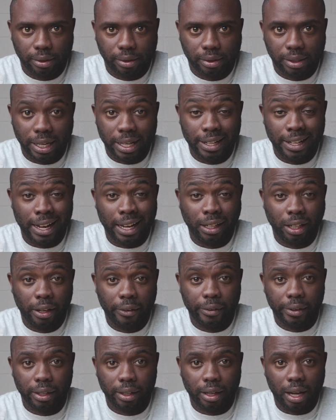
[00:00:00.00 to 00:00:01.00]
saying that I
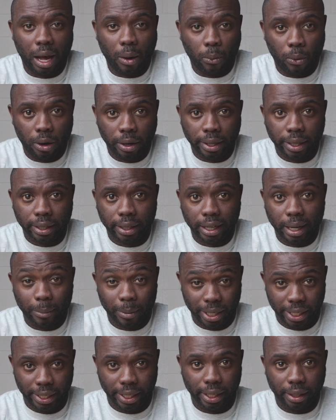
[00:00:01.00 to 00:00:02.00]
love it, I want it, and I'm
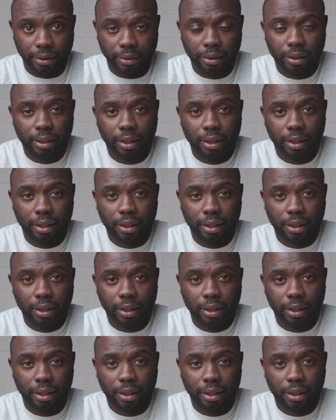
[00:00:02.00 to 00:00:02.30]
gonna get it.